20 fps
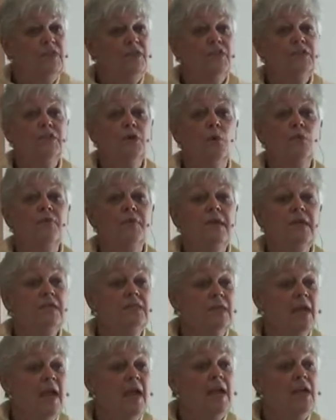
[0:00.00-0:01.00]
And so
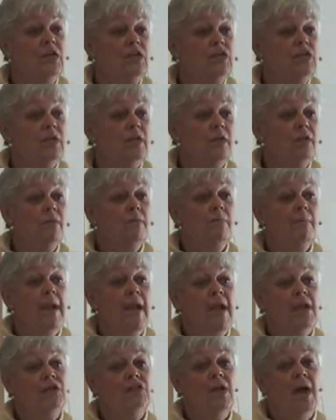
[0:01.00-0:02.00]
these ancient
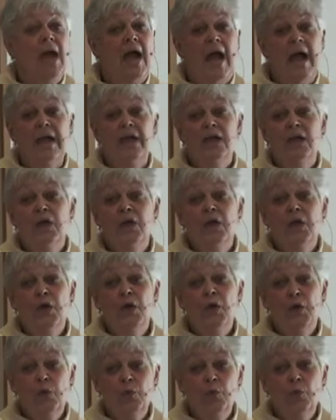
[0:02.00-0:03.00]
magi,
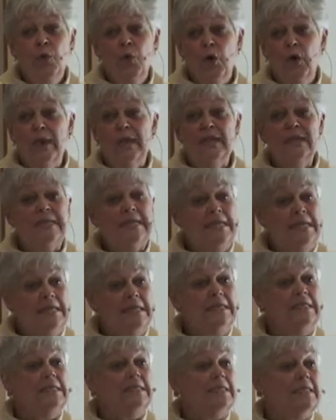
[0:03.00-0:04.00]
who were
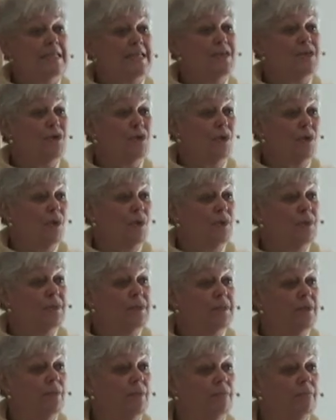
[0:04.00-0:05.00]
indeed
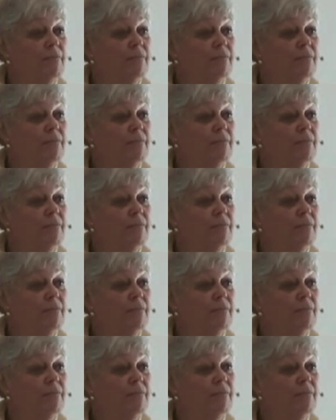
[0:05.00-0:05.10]
seekers,